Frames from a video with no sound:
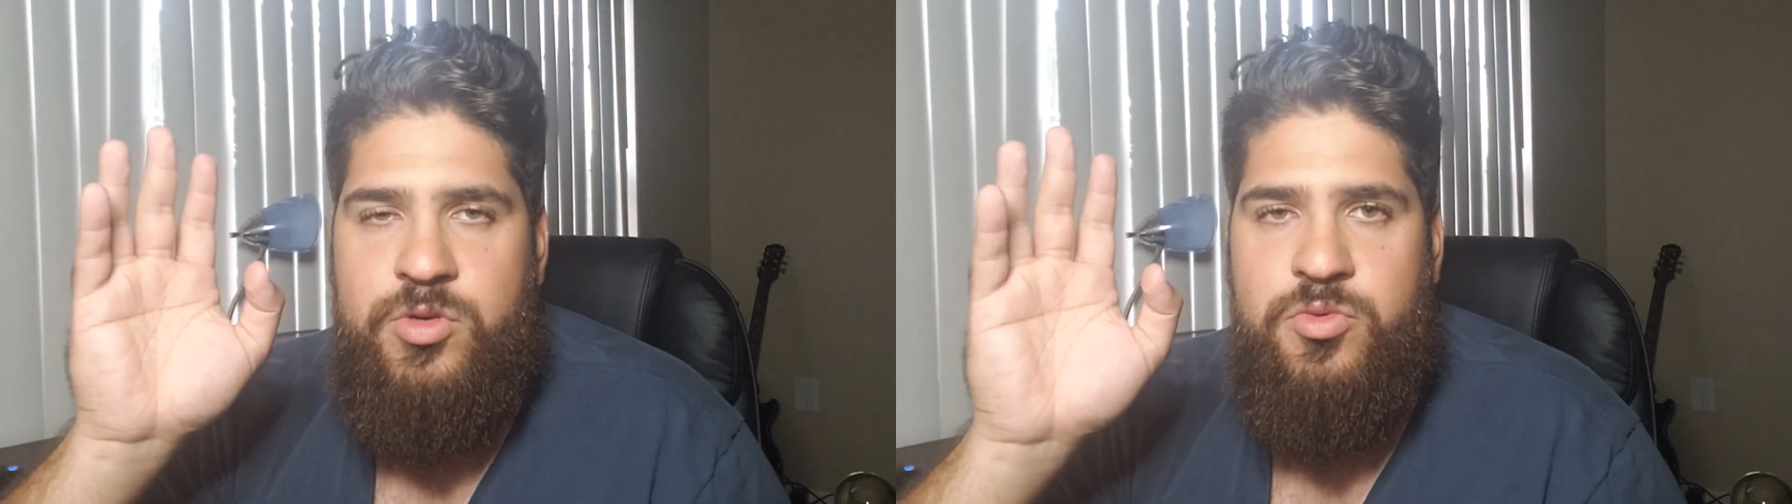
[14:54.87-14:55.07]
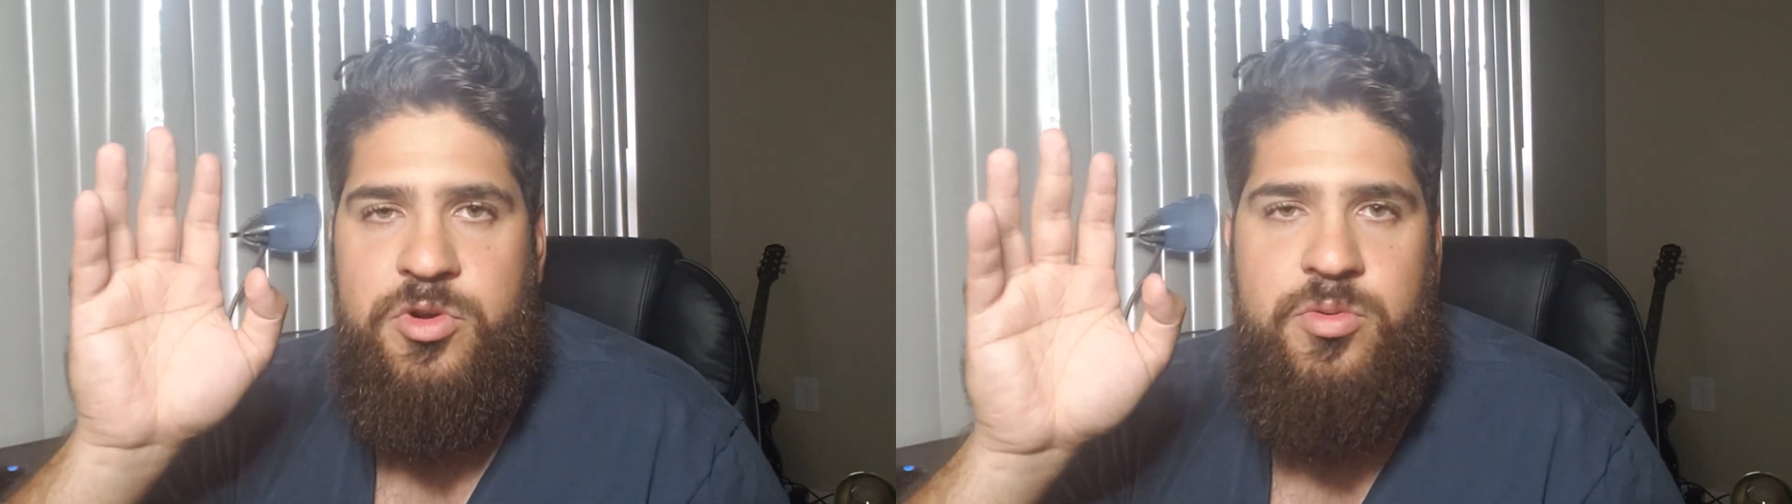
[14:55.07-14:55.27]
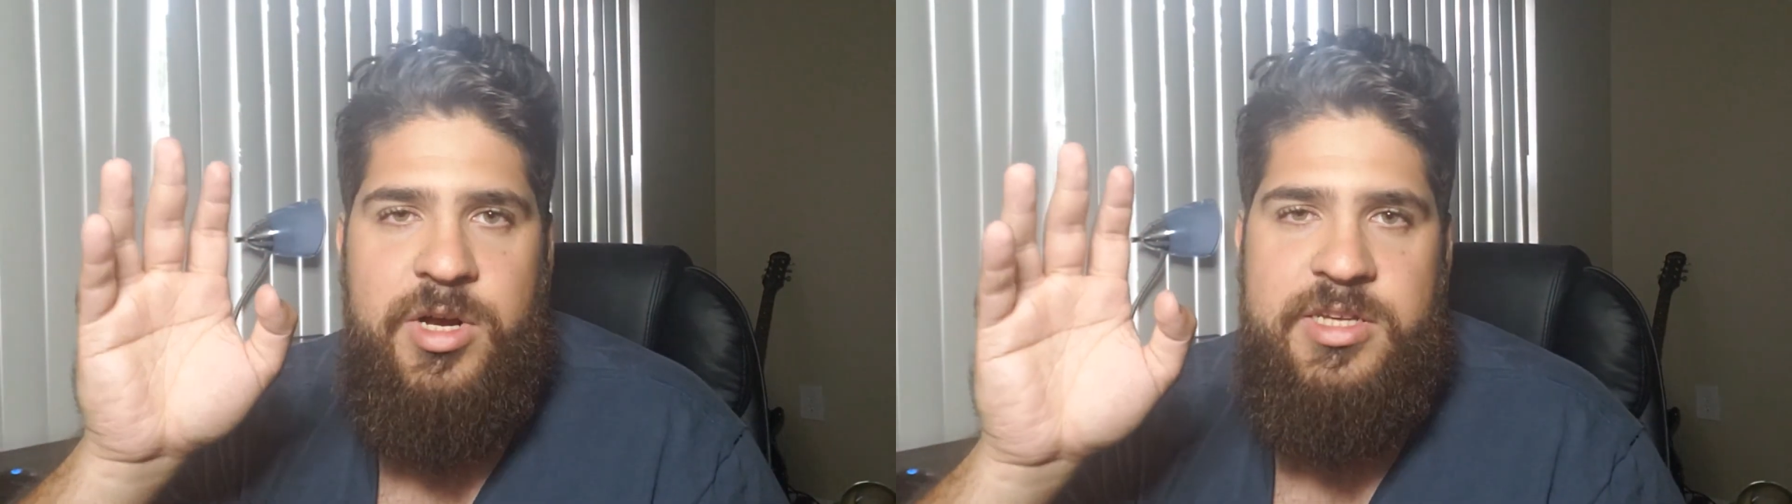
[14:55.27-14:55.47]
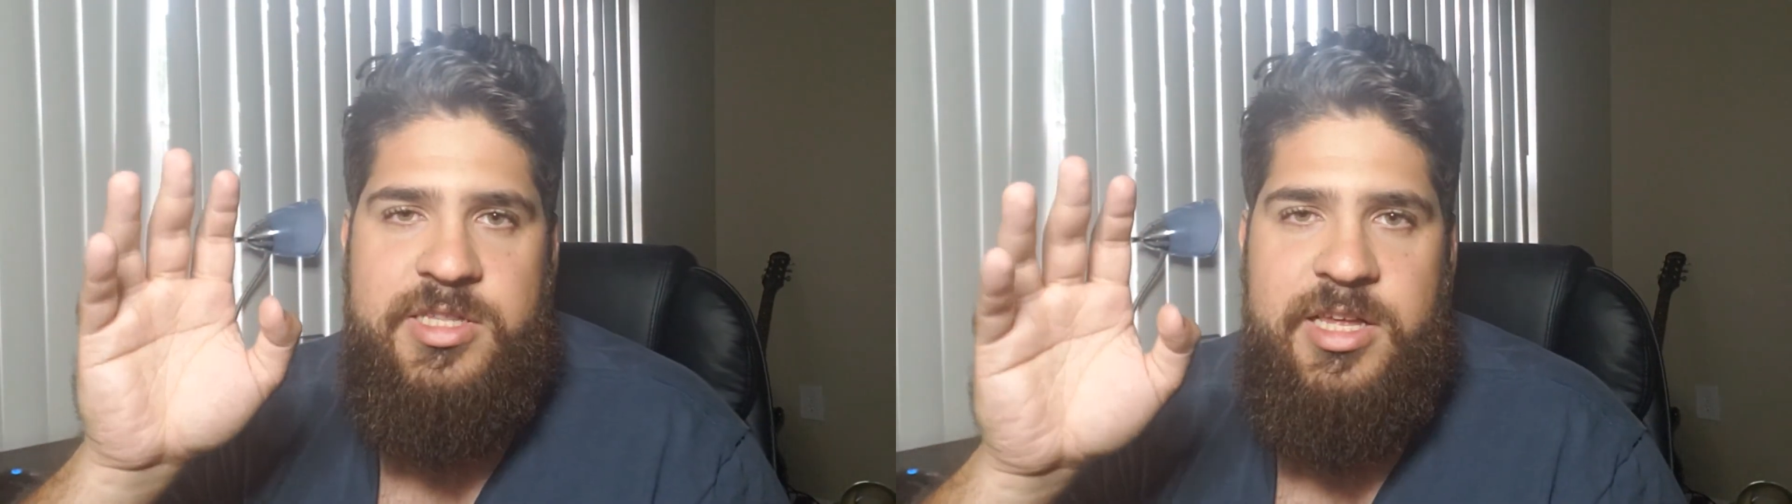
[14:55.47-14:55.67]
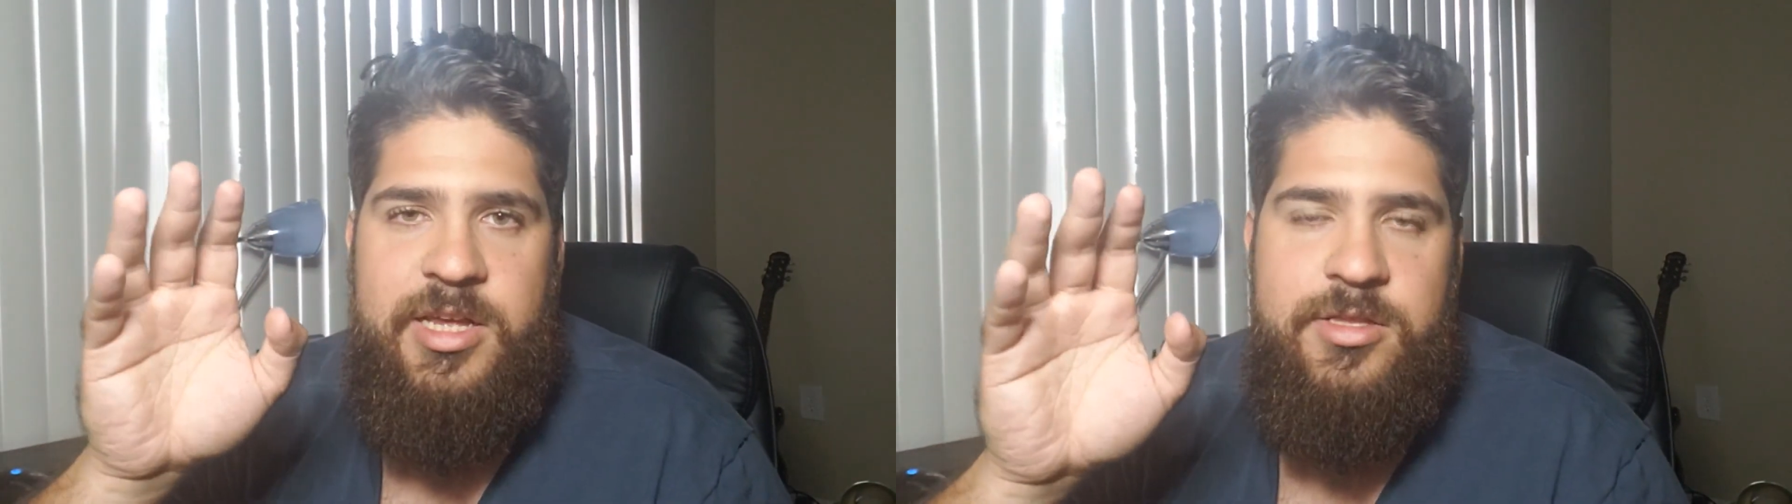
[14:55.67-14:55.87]
to
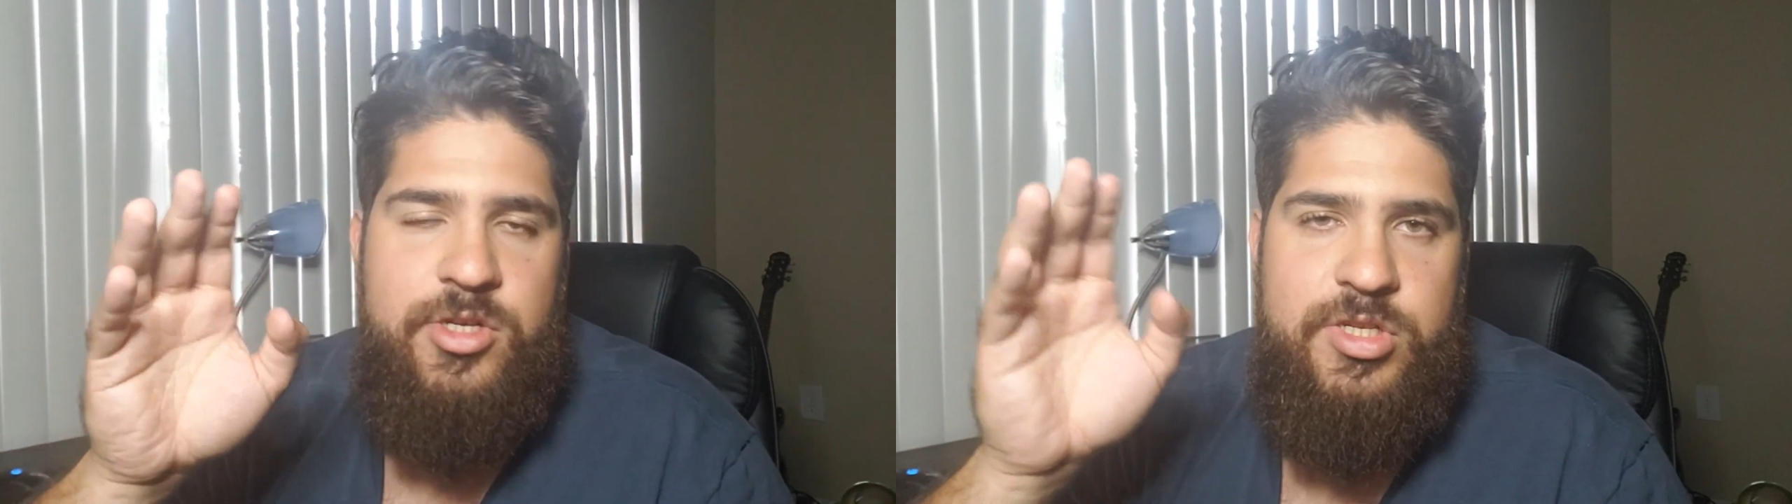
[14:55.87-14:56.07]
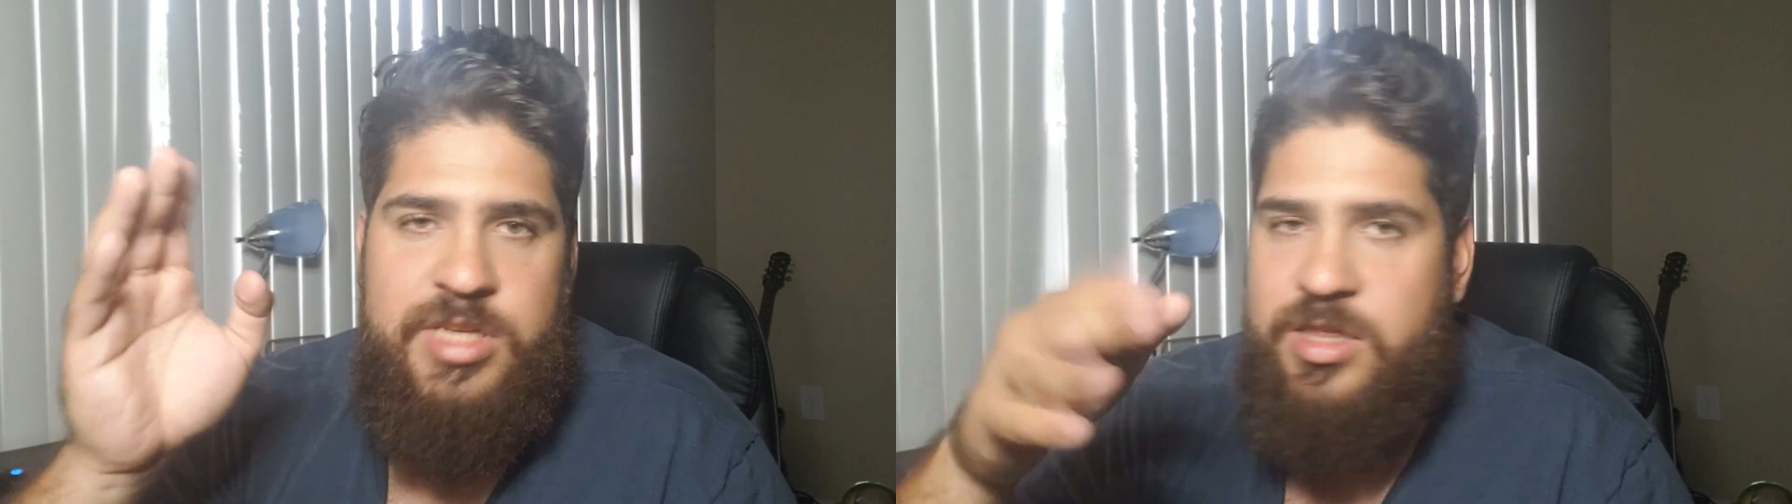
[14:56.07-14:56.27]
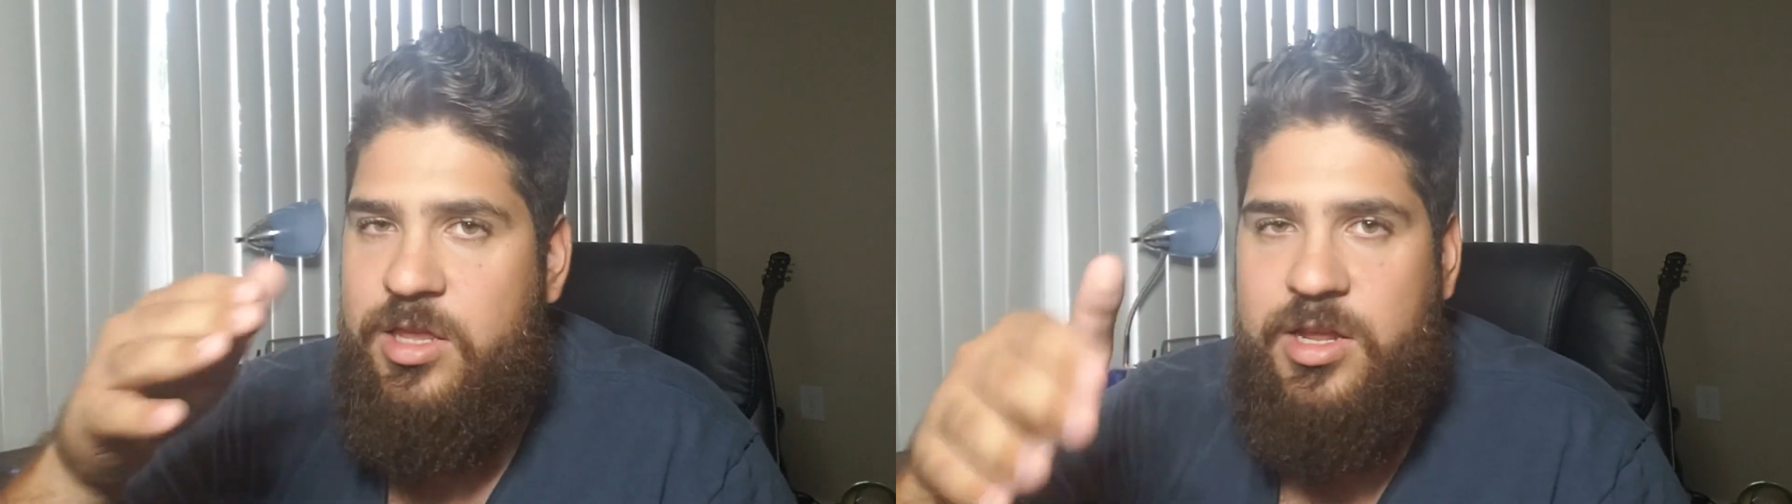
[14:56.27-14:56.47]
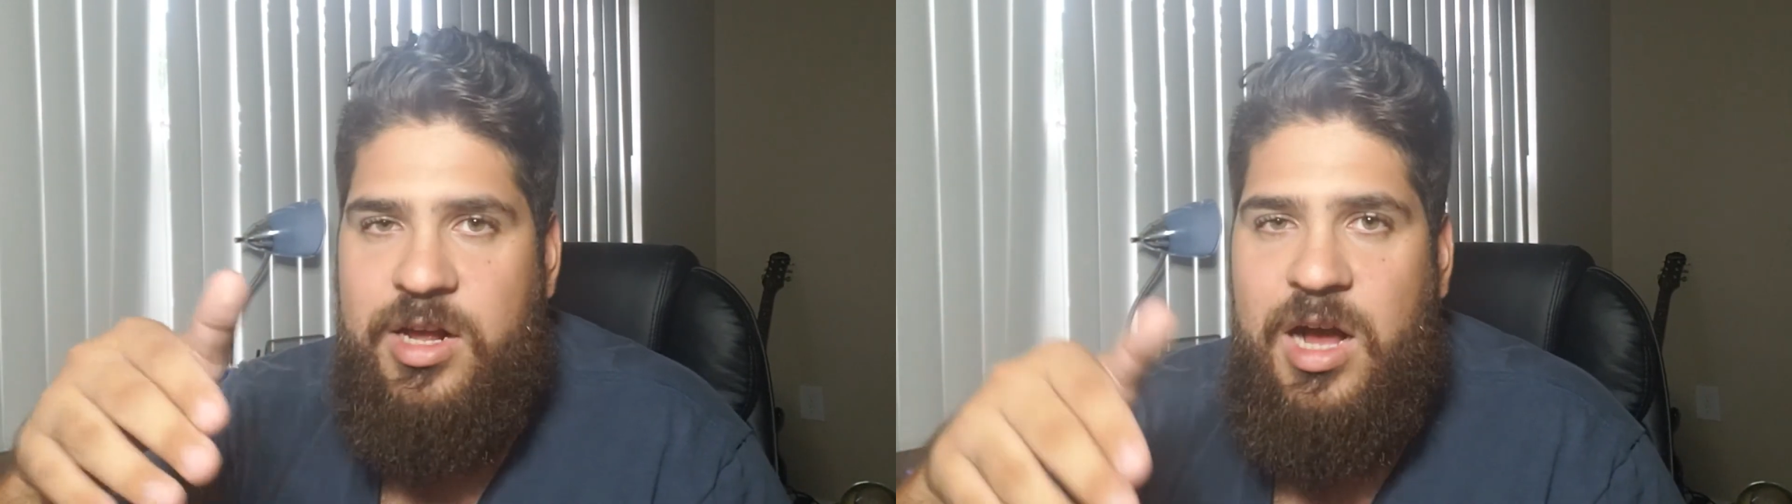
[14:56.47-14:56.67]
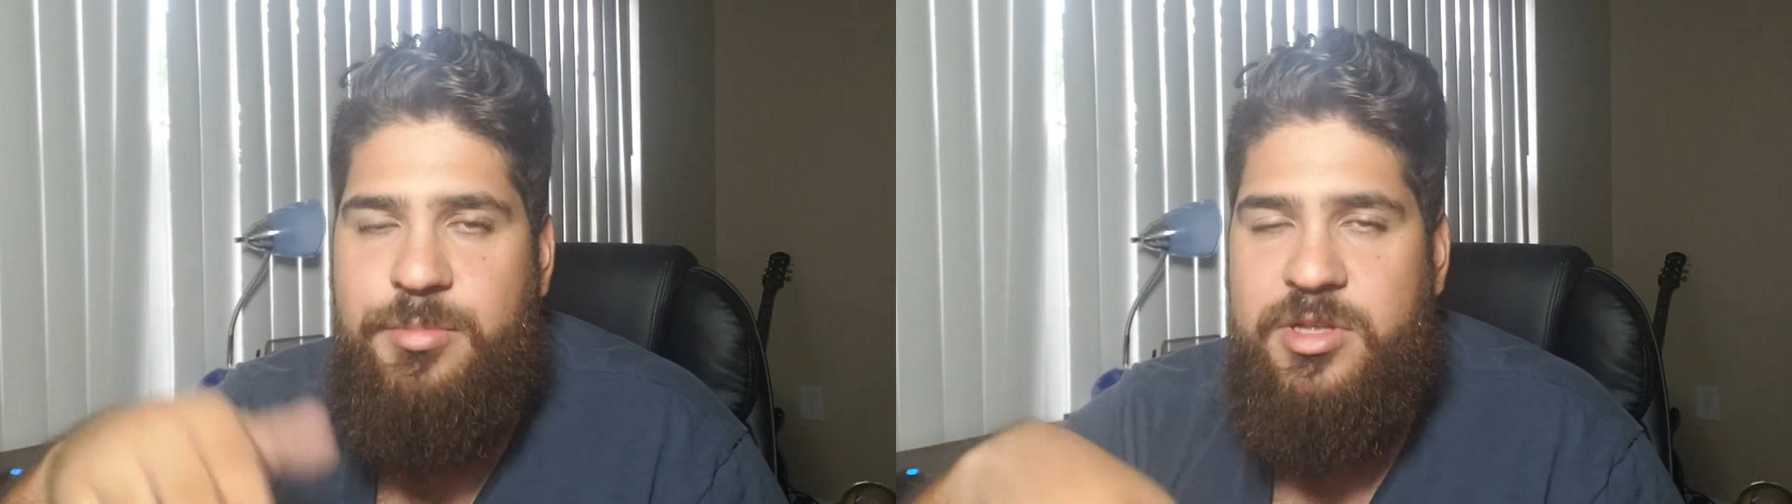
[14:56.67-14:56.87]
request it and just send in the
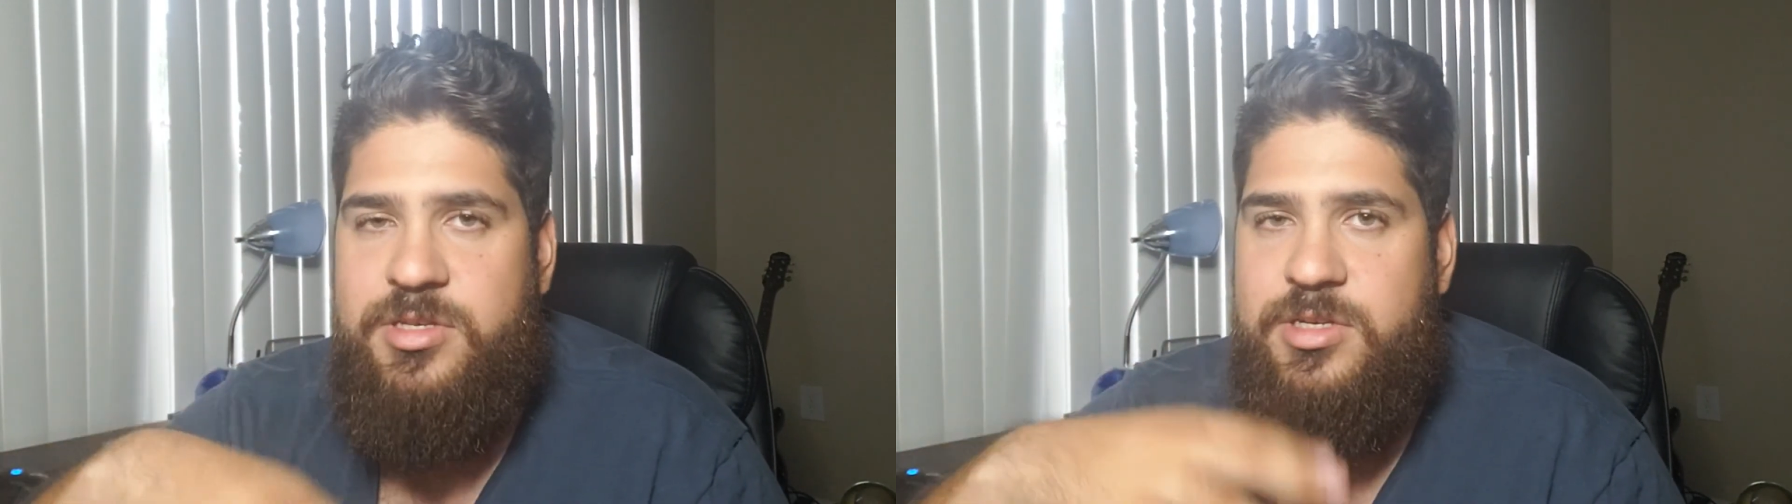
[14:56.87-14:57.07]
comments,